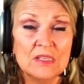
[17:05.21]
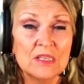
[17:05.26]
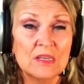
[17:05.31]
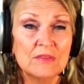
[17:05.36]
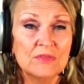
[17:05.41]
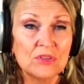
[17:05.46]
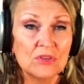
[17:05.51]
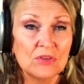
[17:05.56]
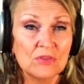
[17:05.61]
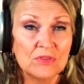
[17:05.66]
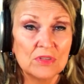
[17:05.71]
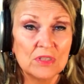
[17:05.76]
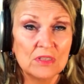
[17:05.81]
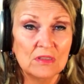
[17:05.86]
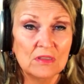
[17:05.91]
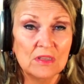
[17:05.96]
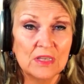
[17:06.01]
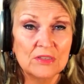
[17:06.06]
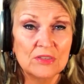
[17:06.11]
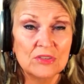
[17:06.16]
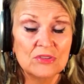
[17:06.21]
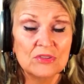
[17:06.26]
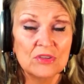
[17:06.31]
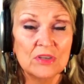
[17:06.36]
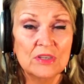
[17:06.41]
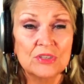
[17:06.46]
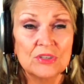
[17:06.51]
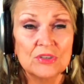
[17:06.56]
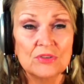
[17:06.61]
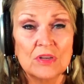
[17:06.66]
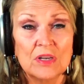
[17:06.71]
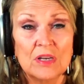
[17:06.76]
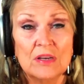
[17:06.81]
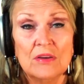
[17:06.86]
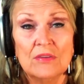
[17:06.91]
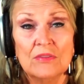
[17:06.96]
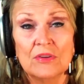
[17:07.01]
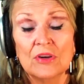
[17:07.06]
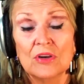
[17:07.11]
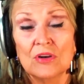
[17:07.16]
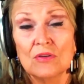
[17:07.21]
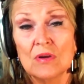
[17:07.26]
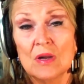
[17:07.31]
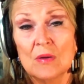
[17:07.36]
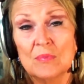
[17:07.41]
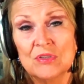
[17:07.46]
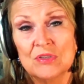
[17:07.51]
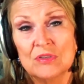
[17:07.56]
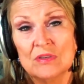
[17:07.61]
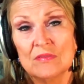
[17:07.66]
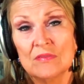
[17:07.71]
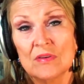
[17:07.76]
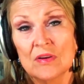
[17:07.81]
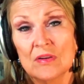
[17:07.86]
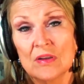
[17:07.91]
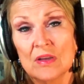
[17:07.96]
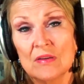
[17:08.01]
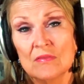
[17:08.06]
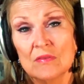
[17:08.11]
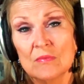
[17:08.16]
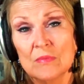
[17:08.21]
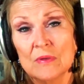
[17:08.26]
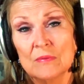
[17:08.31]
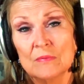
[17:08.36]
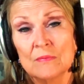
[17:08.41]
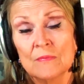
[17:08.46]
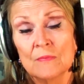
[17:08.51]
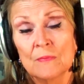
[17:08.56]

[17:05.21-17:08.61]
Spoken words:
I've served in the legislature, and I know the corruption of our government.